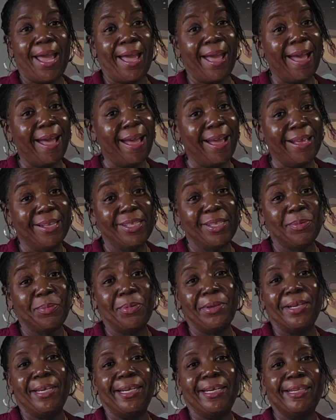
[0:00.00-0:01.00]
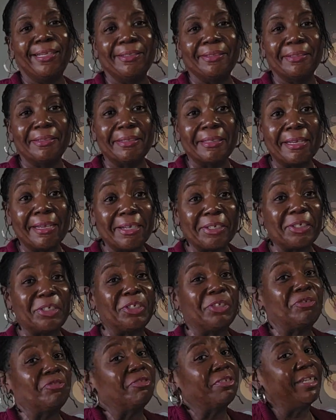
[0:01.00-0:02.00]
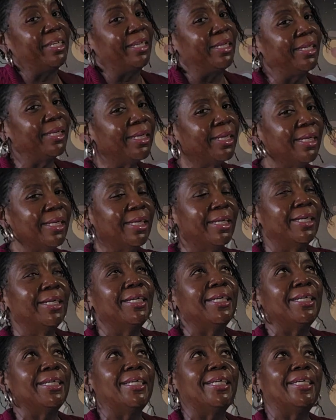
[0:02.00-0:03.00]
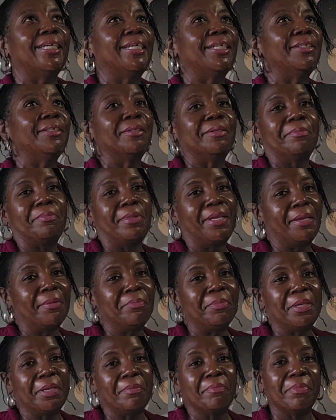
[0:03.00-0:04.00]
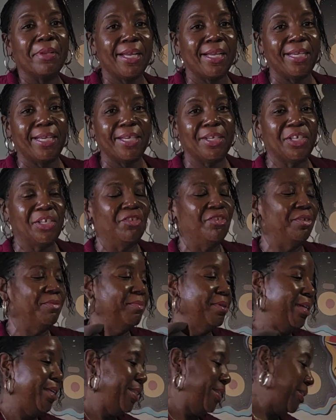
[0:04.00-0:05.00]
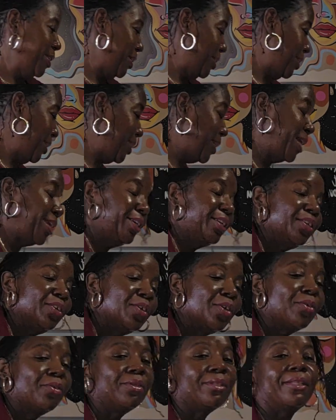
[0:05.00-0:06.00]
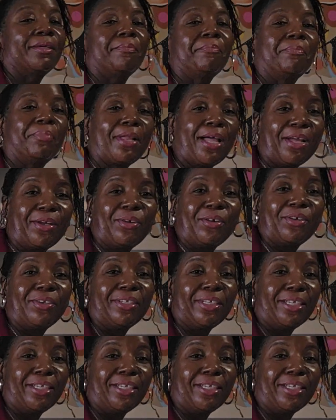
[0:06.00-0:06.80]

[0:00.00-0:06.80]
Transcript: had to put in a luxury, and it being Black History Month, decided to go with Black Girl